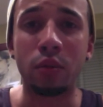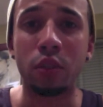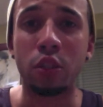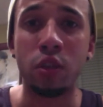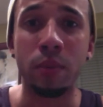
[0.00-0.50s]
to
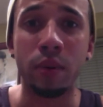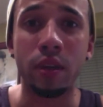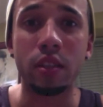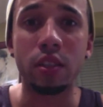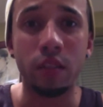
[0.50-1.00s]
distribute
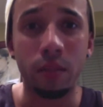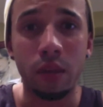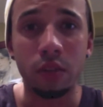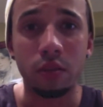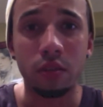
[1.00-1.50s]
it to the
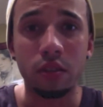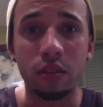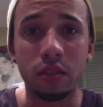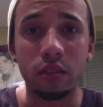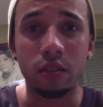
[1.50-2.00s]
muscles,
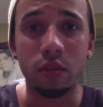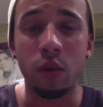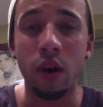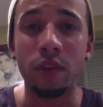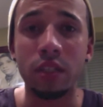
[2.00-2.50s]

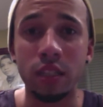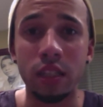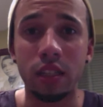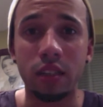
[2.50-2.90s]
wherever it's needed.